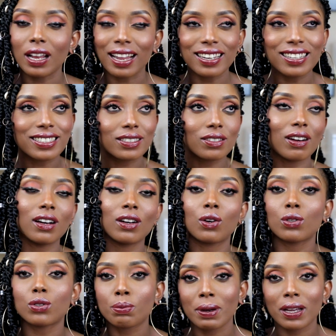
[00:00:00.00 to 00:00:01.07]
At least try and
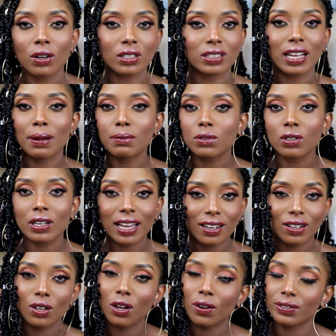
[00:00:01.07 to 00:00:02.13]
go to bed on time to get
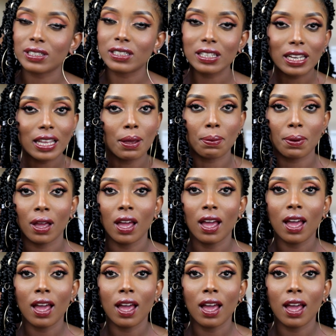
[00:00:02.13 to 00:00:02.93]
enough sleep,